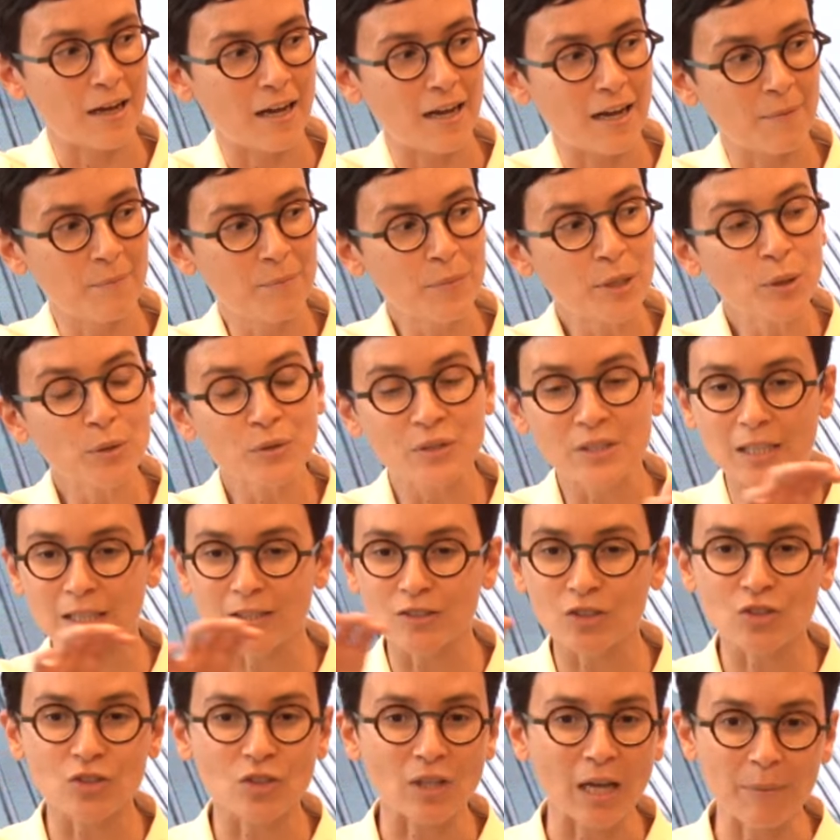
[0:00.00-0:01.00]
a, music
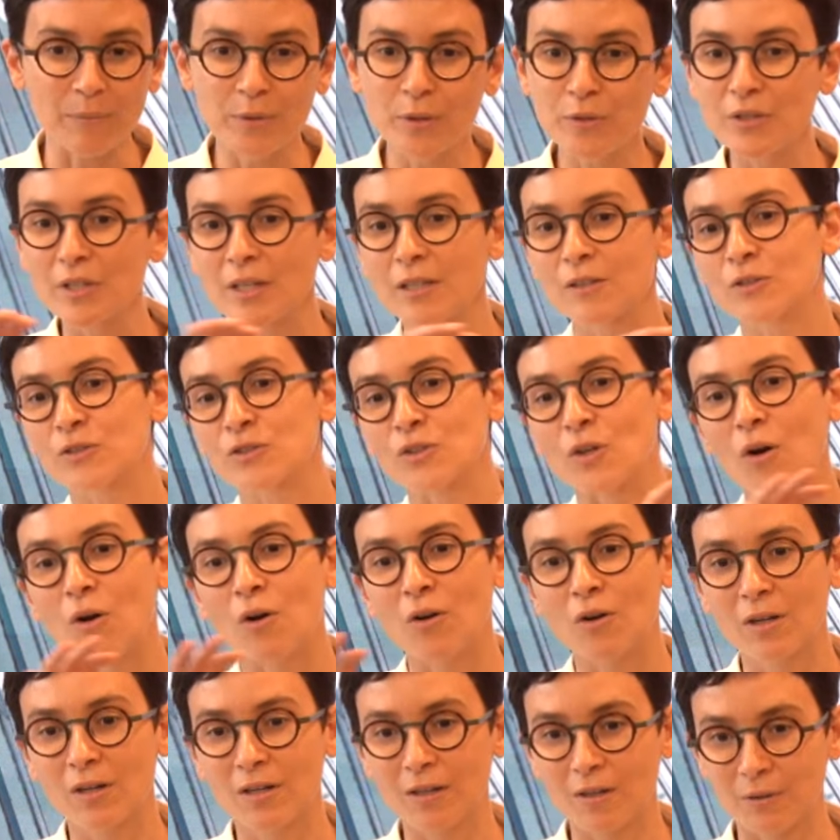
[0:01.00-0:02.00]
a musical
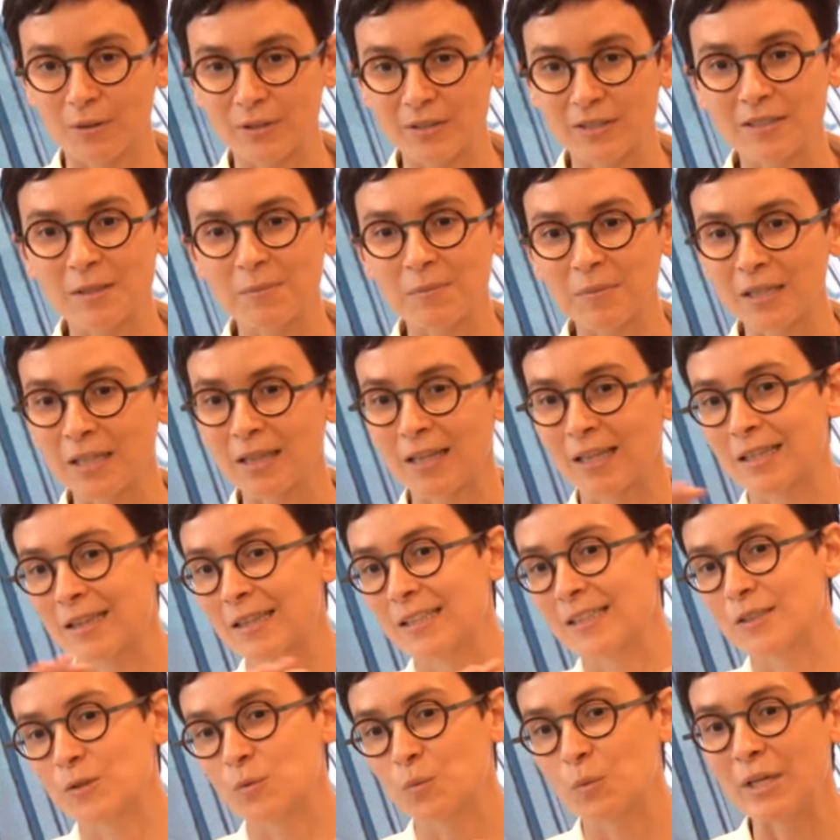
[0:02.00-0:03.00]
song or something like
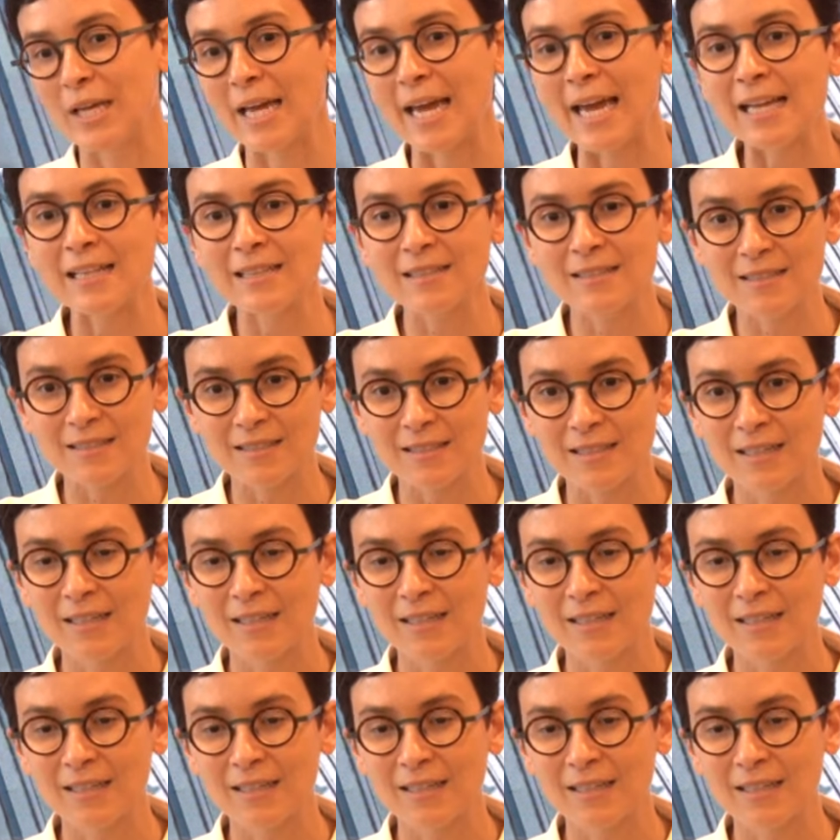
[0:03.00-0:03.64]
this. We end